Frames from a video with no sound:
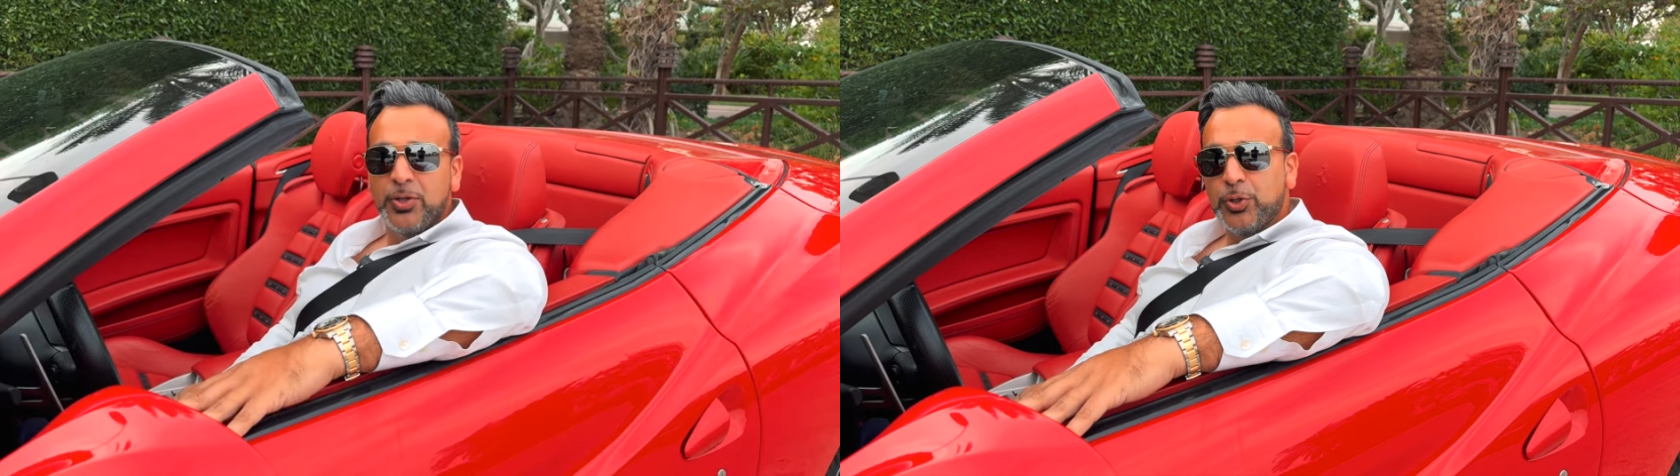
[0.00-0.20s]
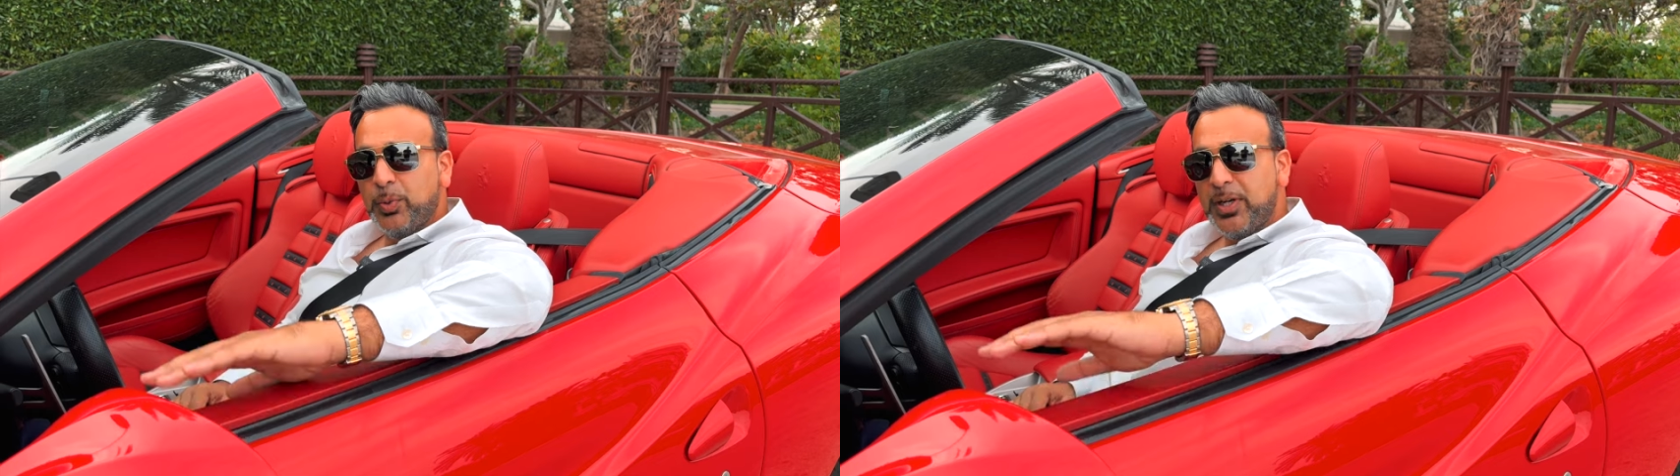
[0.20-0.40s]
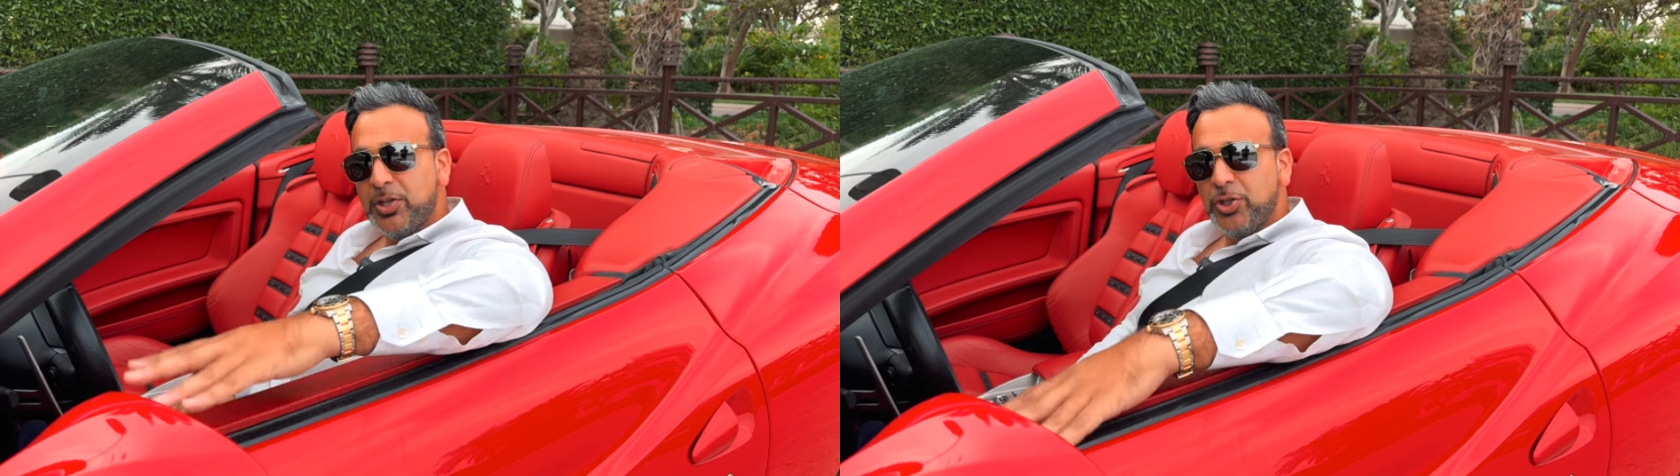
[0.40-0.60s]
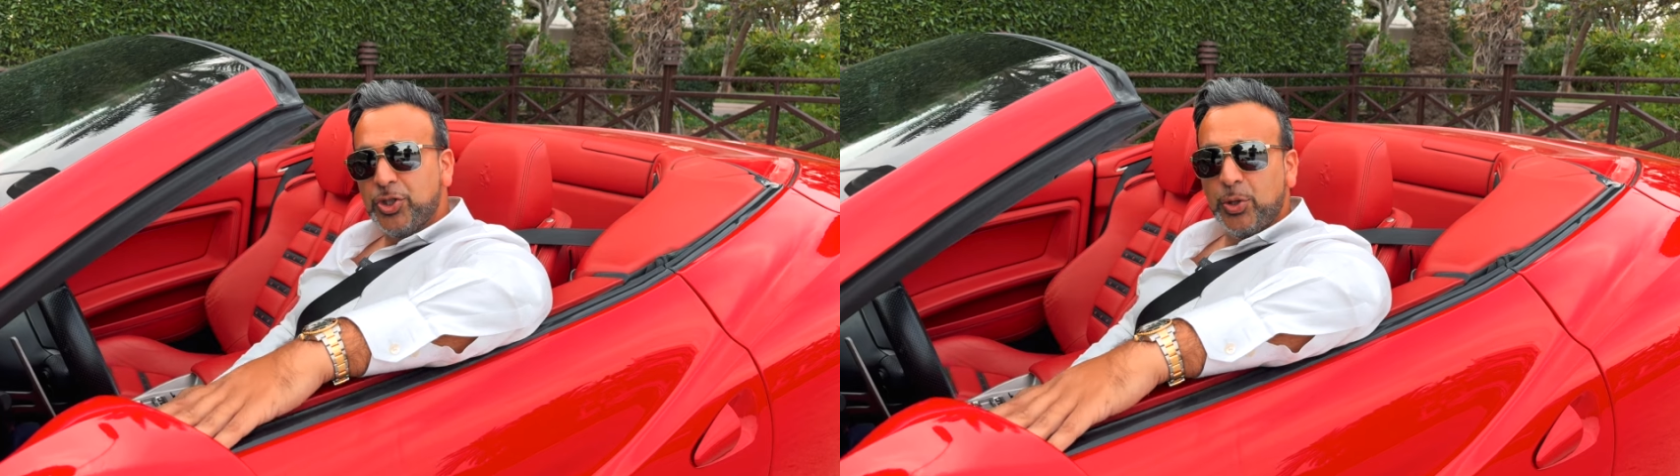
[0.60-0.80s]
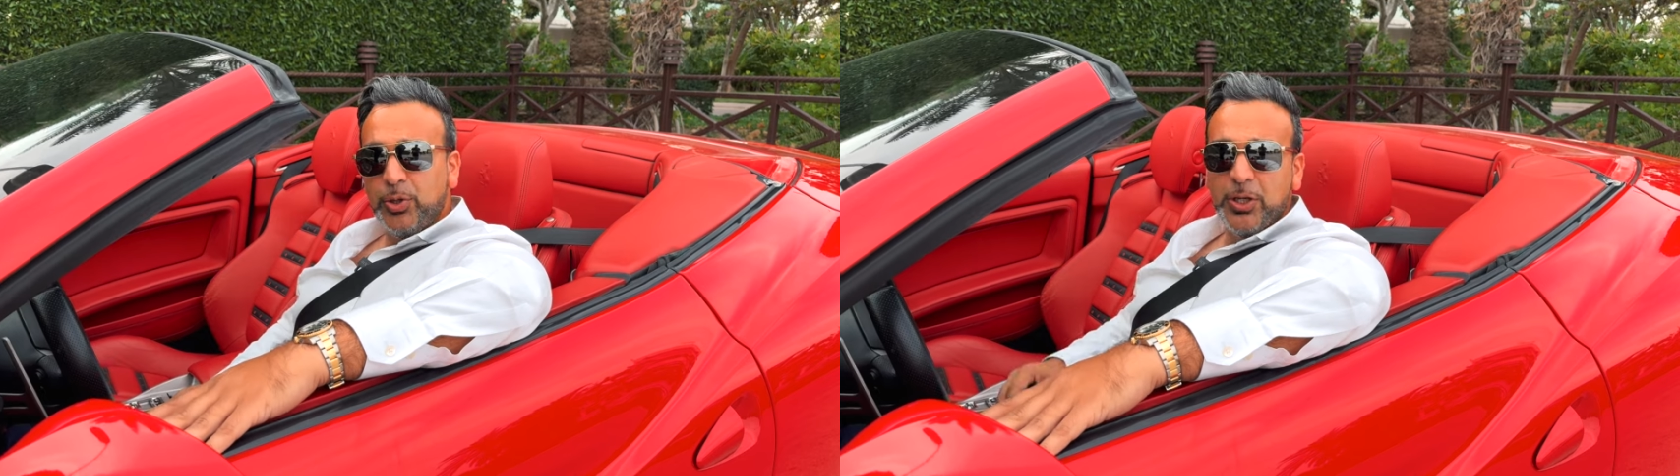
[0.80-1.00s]
So we can
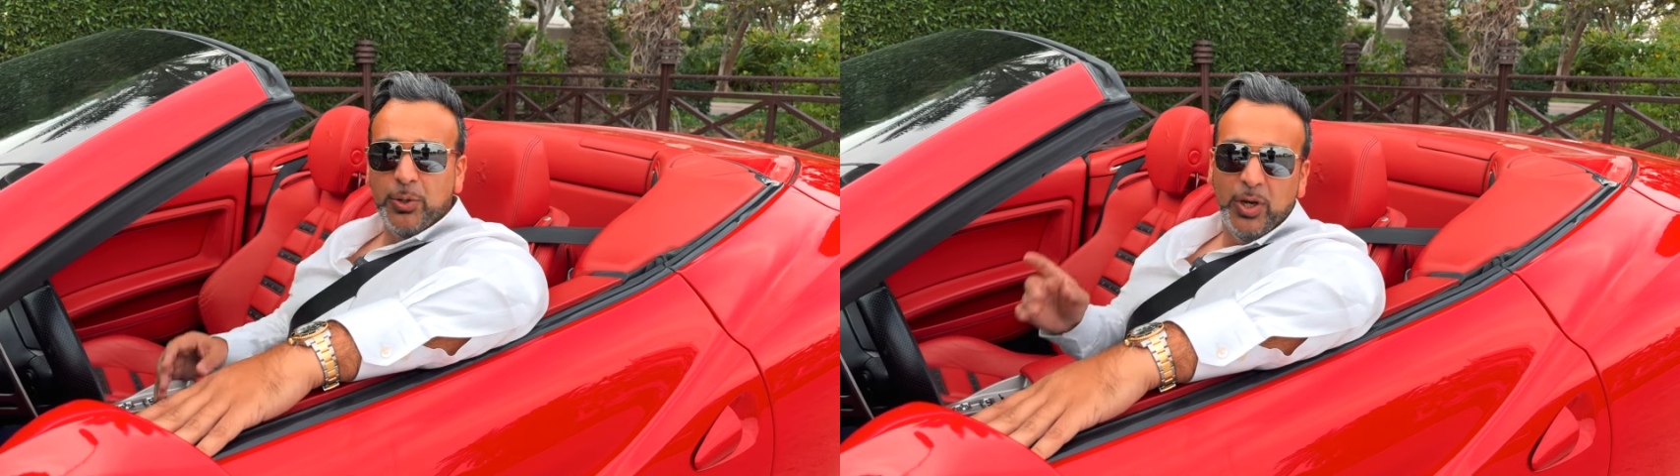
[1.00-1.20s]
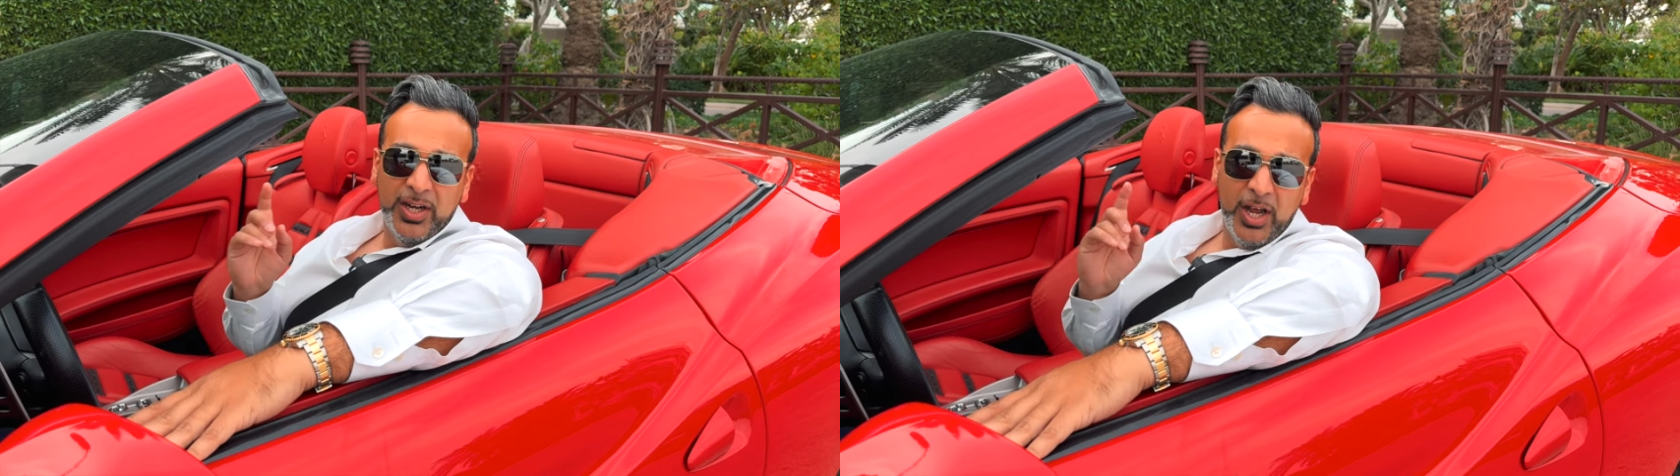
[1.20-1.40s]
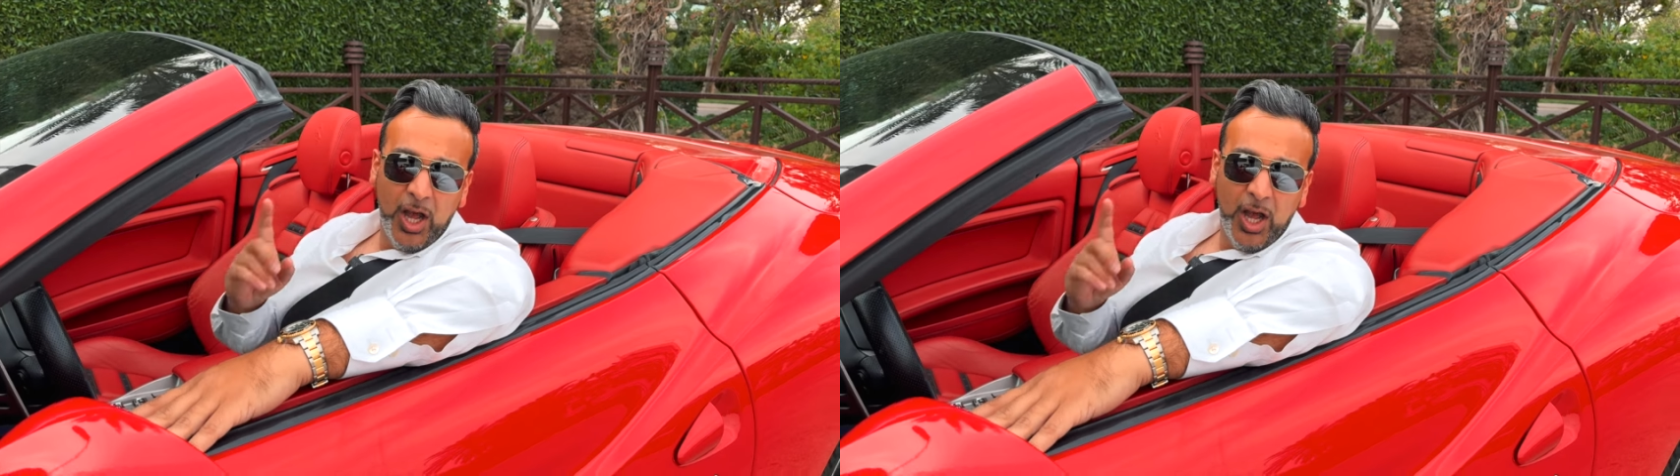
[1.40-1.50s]
show you an